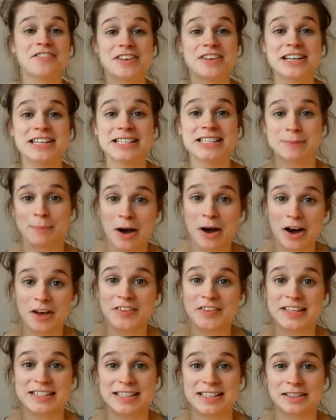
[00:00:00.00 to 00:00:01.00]
really
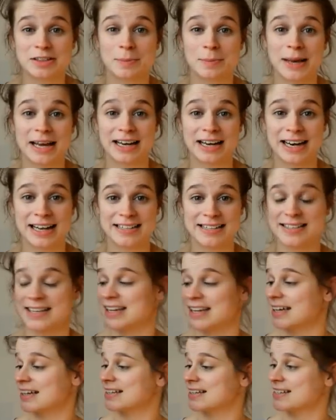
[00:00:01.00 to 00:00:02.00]
smart, these little black
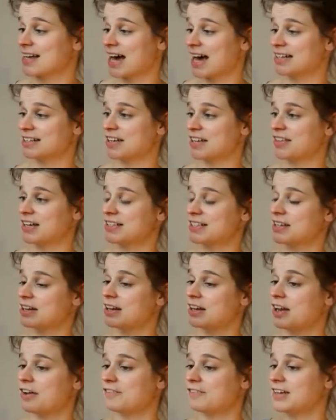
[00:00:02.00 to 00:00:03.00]
classics, and I think it's
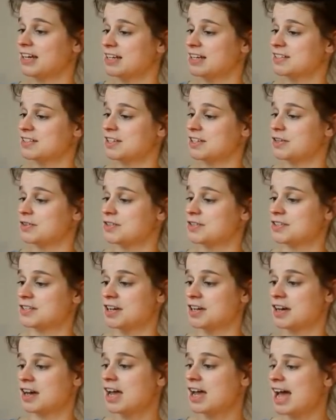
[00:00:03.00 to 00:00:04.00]
a lovely excuse
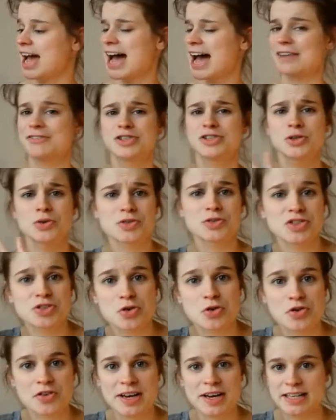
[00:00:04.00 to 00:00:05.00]
to have short
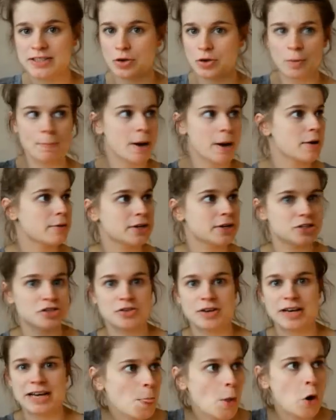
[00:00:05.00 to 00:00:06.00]
stories or
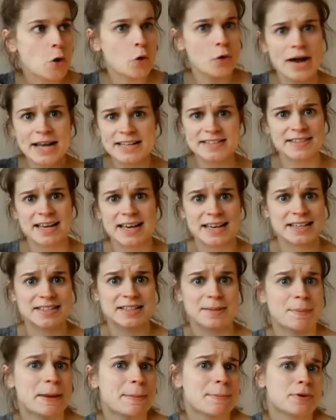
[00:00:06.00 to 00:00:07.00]
poetry or
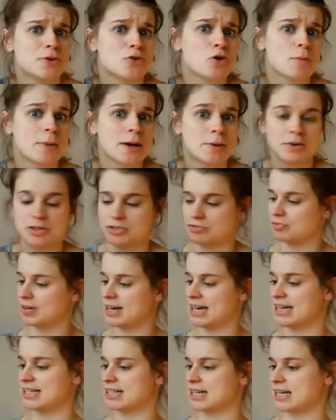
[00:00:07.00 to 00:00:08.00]
essays that people normally wouldn't
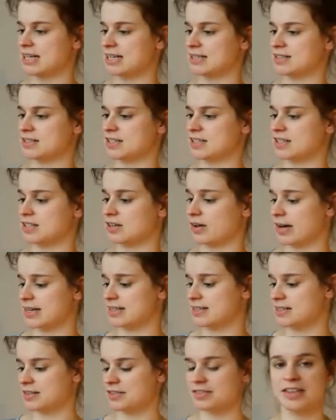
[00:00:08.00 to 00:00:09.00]
read, and it's just
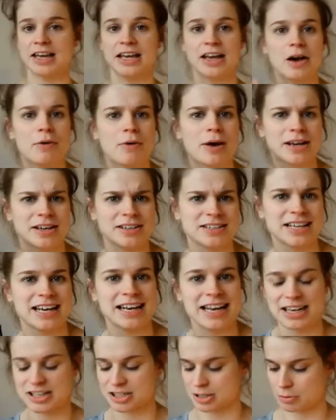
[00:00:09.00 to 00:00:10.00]
nice to think, oh, I can
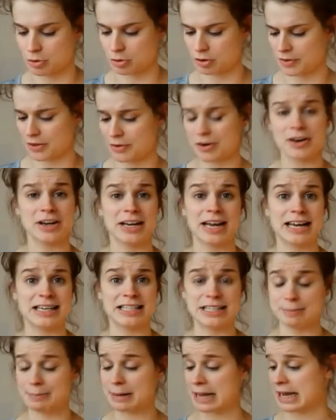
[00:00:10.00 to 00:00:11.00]
collect them all, they're only
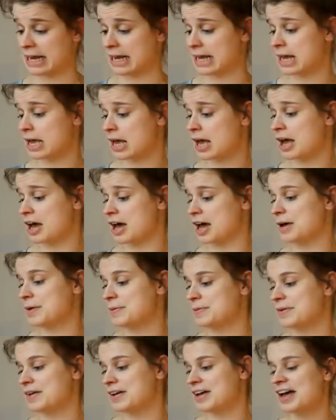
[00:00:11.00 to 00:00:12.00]
80p.
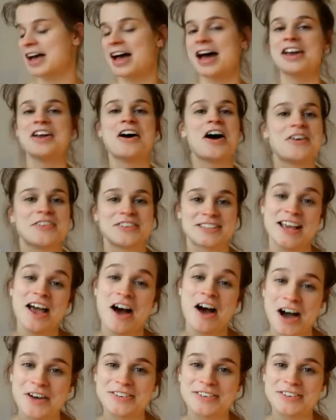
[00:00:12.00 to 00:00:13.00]
and I was